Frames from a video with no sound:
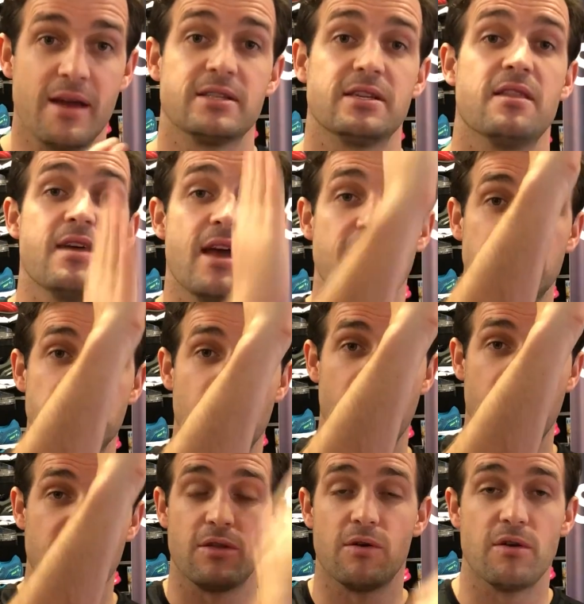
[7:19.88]
to then
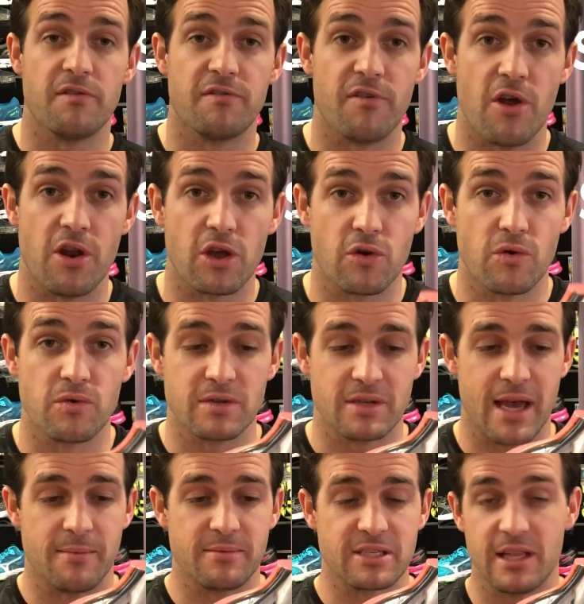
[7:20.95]
take you through your vertical
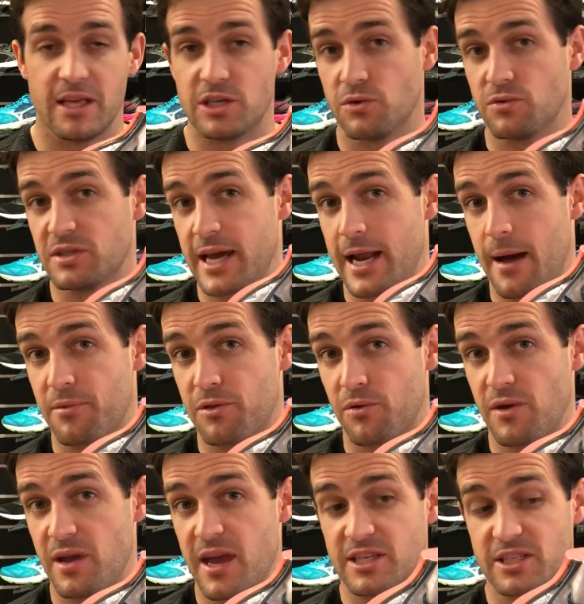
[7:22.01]
skeletal setup through here.